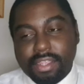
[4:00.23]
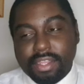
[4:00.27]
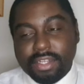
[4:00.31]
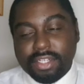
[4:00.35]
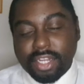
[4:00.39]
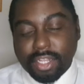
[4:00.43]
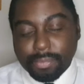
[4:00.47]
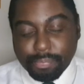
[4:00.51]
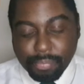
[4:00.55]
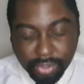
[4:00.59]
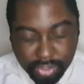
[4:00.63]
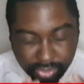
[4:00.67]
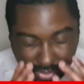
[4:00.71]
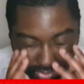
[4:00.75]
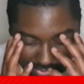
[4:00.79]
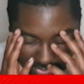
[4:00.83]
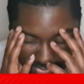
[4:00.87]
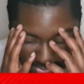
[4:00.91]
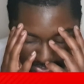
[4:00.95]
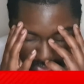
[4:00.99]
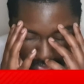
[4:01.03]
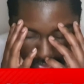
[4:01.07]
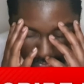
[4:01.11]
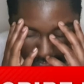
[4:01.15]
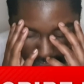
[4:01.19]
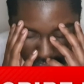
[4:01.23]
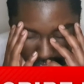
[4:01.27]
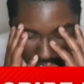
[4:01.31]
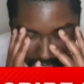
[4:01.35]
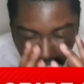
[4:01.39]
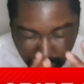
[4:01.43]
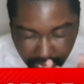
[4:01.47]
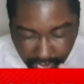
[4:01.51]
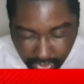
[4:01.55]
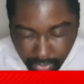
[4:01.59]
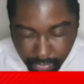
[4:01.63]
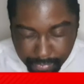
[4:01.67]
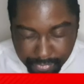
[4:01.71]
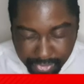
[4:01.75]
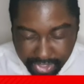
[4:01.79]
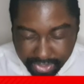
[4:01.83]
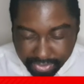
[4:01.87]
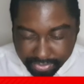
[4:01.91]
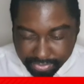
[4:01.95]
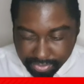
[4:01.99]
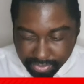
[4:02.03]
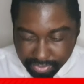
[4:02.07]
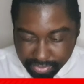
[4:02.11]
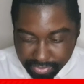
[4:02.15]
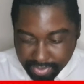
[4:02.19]
just because Covonia
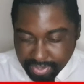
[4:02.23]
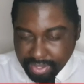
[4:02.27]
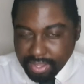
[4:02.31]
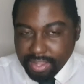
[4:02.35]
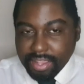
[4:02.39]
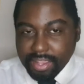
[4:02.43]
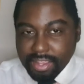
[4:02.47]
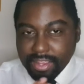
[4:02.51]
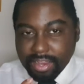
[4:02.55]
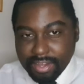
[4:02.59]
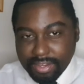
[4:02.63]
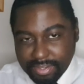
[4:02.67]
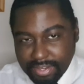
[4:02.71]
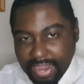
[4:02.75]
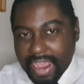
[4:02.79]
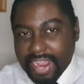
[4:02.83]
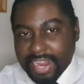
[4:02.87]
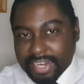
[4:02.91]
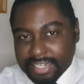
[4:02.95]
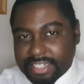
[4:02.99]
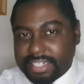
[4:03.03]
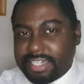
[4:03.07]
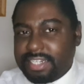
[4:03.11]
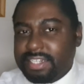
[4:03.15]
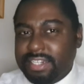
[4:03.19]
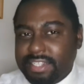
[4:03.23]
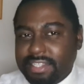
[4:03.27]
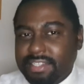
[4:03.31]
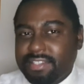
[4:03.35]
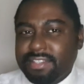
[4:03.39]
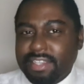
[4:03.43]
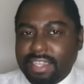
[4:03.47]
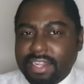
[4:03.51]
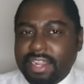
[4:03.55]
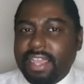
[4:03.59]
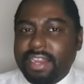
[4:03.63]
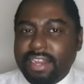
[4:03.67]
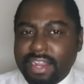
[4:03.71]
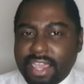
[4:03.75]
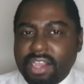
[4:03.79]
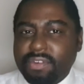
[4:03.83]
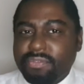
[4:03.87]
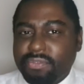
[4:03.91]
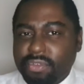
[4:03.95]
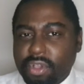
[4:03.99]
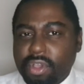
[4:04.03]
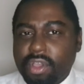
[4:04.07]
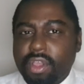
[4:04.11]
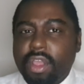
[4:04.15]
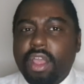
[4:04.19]
medicine actually did say that in
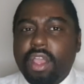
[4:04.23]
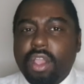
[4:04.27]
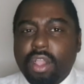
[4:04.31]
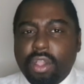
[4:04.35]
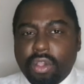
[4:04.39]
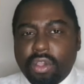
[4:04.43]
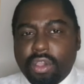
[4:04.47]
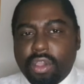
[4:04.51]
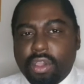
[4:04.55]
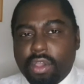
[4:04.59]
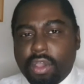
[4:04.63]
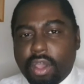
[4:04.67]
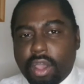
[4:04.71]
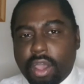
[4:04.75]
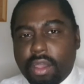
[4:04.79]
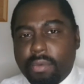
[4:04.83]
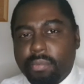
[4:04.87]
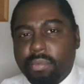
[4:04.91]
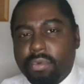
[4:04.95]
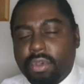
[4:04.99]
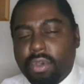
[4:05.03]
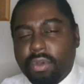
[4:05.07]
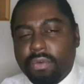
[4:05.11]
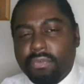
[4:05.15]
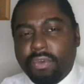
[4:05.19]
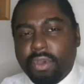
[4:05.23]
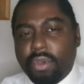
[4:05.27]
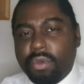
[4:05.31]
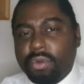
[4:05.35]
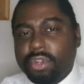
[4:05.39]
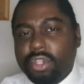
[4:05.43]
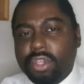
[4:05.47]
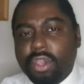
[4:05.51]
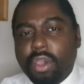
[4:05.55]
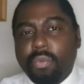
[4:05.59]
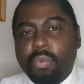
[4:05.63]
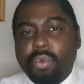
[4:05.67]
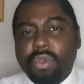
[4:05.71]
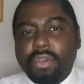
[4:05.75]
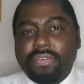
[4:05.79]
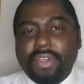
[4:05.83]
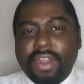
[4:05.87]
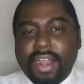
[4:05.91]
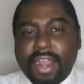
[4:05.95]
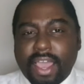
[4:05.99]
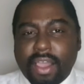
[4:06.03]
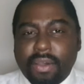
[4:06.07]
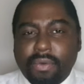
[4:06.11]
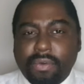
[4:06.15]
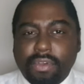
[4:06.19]
advert. Covonia with
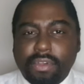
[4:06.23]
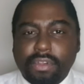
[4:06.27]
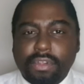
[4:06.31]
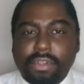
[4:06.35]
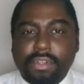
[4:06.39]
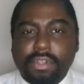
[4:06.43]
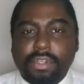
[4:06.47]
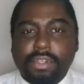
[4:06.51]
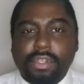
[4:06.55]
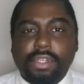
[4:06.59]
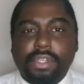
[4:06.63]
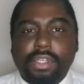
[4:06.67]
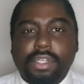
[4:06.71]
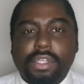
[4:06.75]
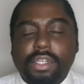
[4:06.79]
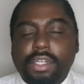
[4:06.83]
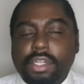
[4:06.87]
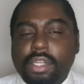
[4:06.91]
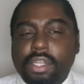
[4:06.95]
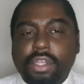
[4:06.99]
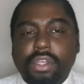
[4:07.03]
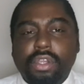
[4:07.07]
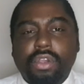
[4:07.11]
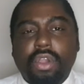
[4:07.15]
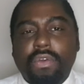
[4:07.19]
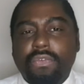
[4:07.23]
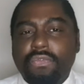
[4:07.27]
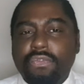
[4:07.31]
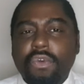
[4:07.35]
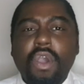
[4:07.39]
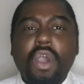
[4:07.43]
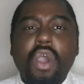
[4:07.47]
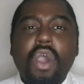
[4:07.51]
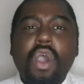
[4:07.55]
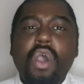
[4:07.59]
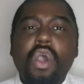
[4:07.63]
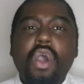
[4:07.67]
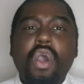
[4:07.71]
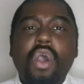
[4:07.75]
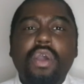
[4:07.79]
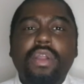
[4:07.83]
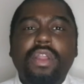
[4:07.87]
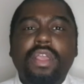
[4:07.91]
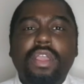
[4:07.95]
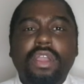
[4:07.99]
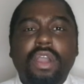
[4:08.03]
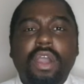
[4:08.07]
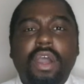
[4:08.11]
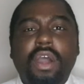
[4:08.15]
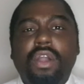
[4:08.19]
clout,
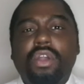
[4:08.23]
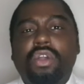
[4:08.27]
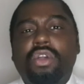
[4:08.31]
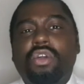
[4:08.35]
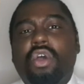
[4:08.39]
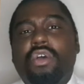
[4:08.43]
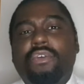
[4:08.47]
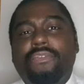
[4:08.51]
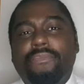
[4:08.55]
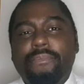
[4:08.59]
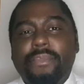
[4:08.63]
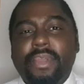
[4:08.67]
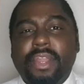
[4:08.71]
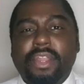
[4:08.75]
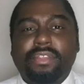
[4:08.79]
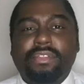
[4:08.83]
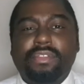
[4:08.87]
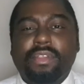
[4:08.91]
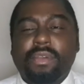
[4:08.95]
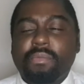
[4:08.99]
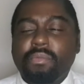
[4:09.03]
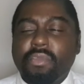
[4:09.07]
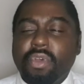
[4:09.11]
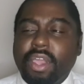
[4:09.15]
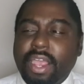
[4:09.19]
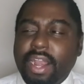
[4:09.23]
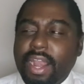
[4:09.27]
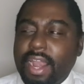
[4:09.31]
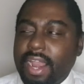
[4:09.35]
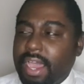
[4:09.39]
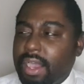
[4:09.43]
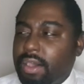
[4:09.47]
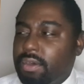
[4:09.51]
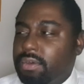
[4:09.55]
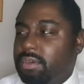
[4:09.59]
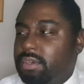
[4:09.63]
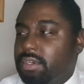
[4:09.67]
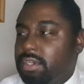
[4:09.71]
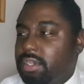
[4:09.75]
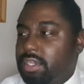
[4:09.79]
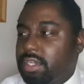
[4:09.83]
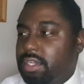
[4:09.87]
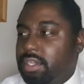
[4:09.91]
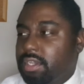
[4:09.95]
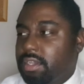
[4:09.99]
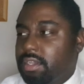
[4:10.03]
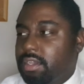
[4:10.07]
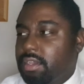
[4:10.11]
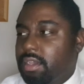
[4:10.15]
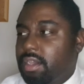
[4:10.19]
Covonia cough medicine with clout.
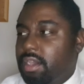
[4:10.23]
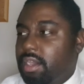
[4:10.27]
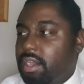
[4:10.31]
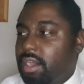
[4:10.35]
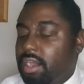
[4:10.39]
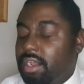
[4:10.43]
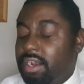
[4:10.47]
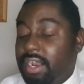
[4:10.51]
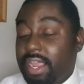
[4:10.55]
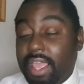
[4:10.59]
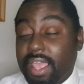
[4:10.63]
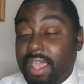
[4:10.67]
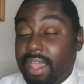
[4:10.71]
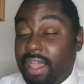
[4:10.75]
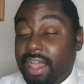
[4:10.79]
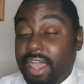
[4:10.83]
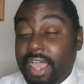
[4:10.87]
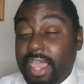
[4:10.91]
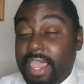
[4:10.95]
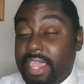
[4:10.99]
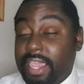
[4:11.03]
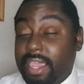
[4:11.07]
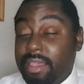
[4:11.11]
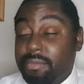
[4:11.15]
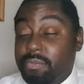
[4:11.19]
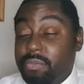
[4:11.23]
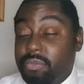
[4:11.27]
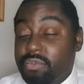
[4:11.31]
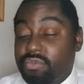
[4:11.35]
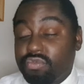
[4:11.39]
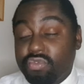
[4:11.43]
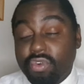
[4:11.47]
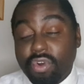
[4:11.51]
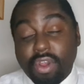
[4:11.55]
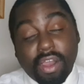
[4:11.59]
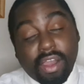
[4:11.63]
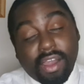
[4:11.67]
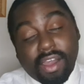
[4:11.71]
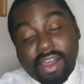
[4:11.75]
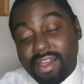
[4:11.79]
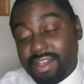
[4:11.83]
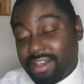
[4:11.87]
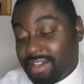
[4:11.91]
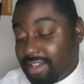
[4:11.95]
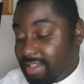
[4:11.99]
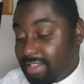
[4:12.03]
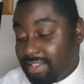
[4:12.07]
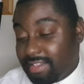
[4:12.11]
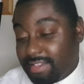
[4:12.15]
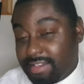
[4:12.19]
Like, I am
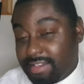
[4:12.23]
raw.